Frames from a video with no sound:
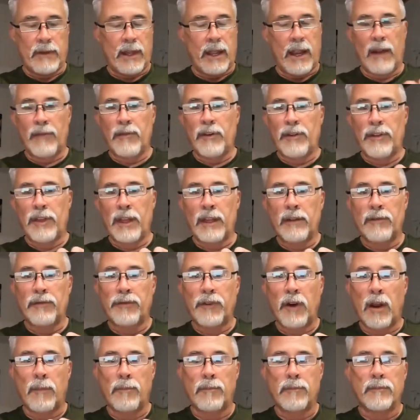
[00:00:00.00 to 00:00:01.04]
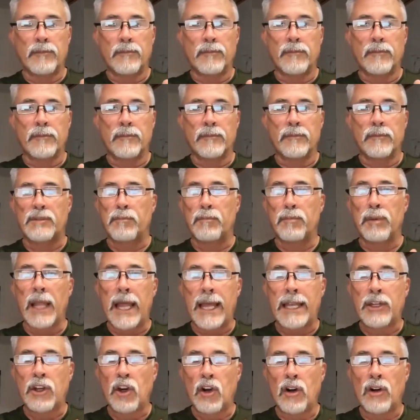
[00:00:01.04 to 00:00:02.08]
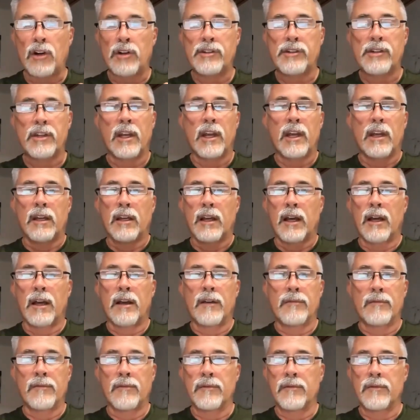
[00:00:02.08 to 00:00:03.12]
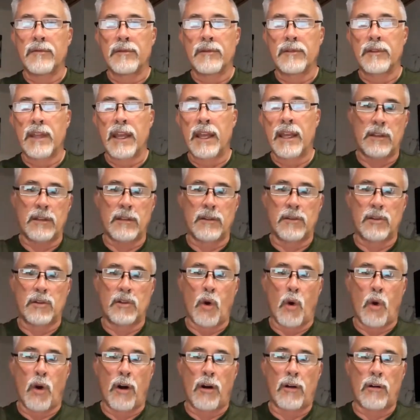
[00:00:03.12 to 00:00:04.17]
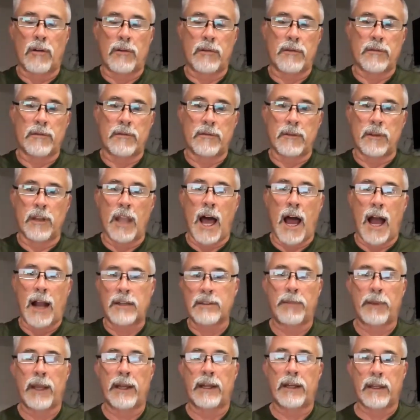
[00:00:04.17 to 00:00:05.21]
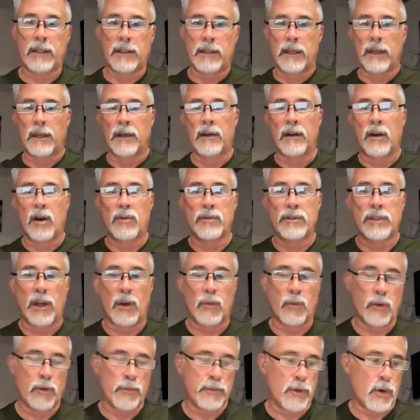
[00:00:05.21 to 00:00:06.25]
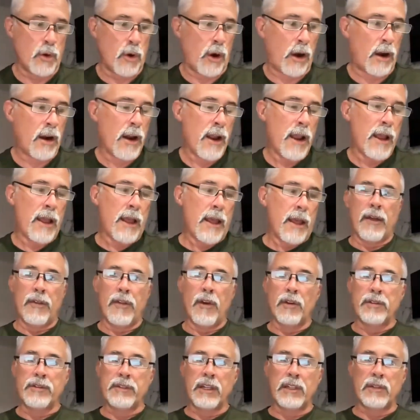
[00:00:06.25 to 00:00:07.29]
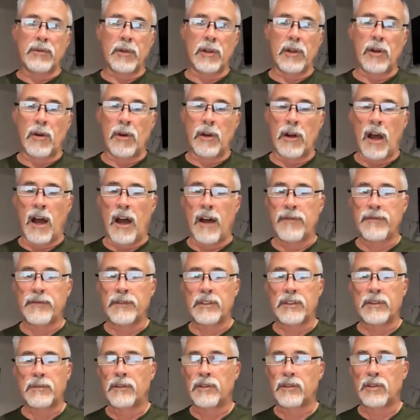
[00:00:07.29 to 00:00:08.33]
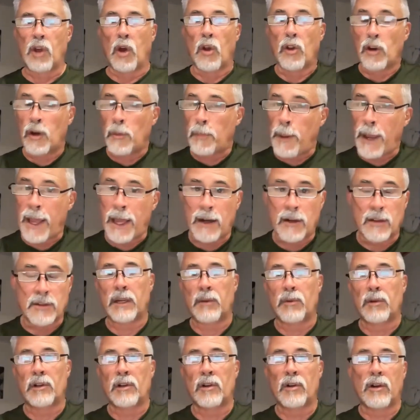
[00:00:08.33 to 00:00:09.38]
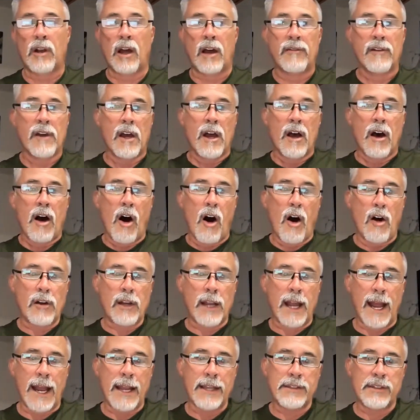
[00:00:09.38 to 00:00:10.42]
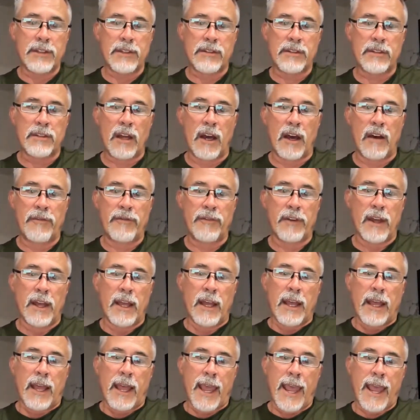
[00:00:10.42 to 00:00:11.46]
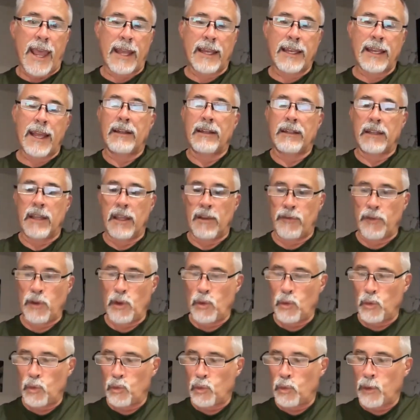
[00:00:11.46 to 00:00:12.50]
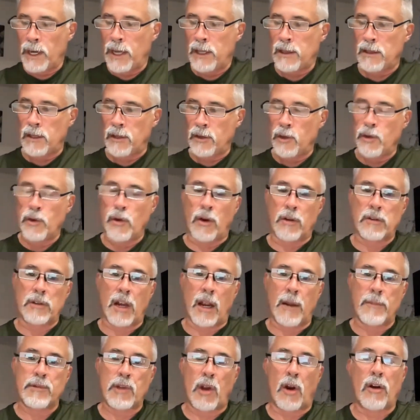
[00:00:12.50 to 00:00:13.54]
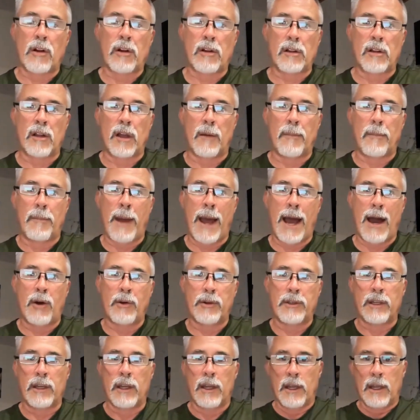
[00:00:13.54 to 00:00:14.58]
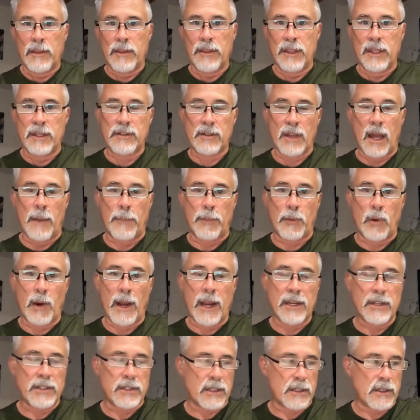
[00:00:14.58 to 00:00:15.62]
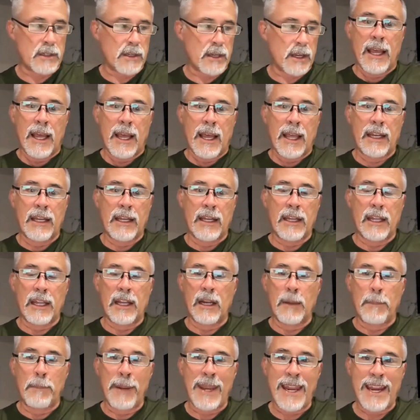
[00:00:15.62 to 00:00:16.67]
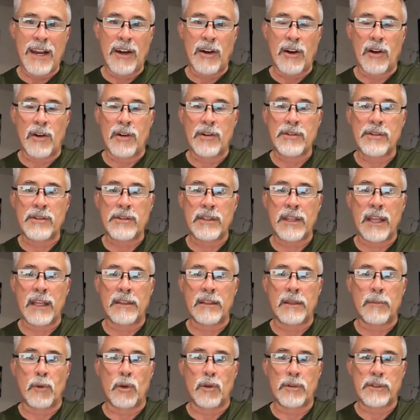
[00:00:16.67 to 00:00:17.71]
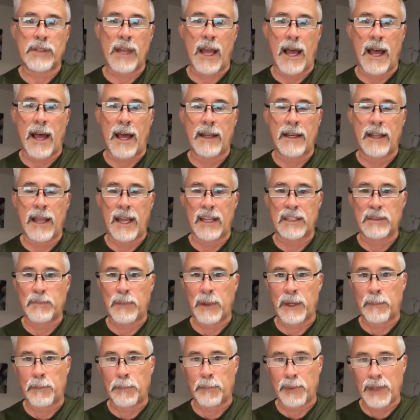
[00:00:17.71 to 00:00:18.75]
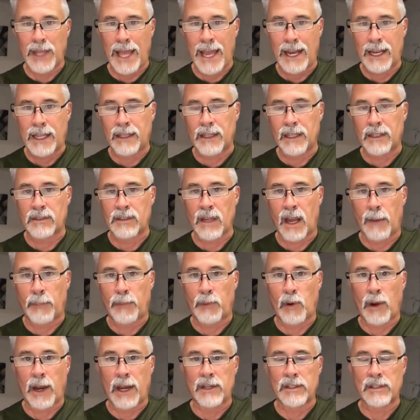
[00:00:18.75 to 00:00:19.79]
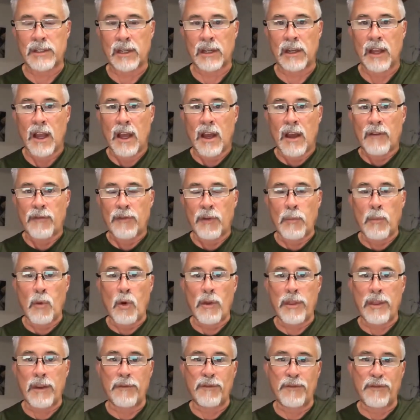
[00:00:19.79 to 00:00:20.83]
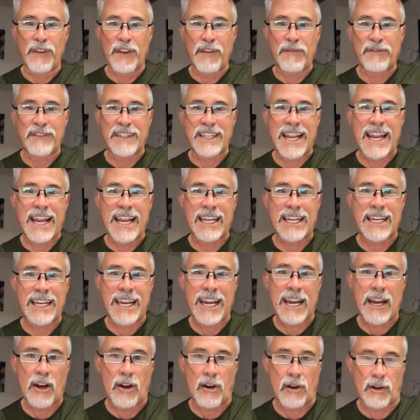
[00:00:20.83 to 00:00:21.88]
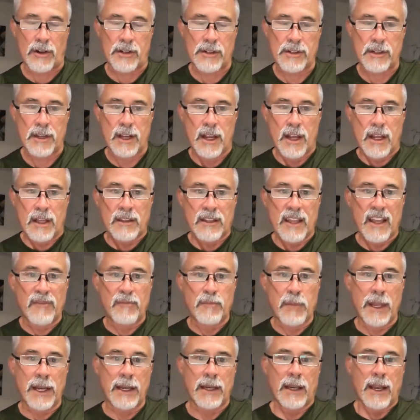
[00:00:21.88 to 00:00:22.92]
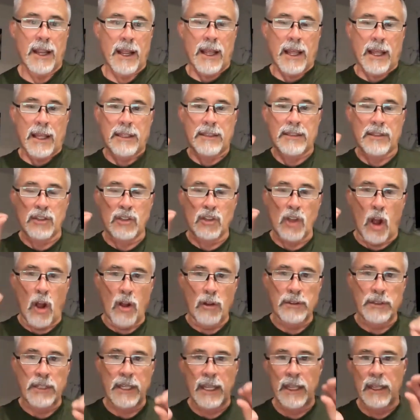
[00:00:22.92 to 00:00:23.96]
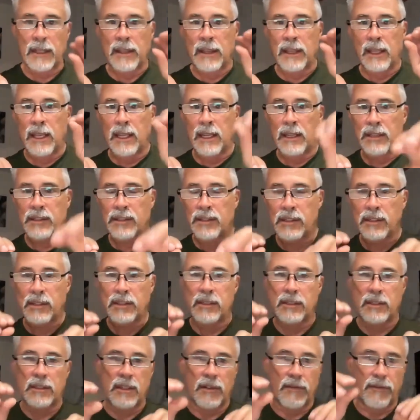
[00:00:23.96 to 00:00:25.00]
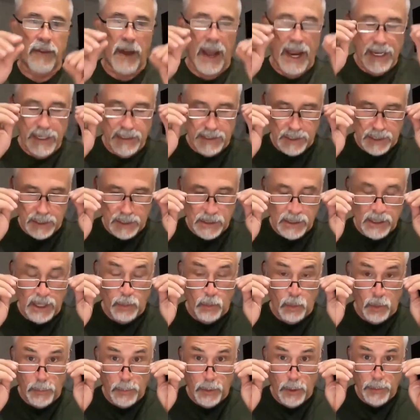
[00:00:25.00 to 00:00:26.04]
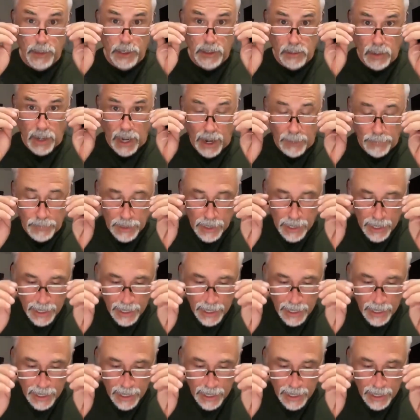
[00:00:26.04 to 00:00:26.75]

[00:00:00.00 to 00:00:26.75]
everything from blenders, the door locks like on the hotel room door. Those things were going off. Solar panels were going off, all kinds of stuff. And if you read the New York Times article about this operation, it appears that the Mossad has been planning this operation for more than 15 years. They've been salting these devices that were booby-trapped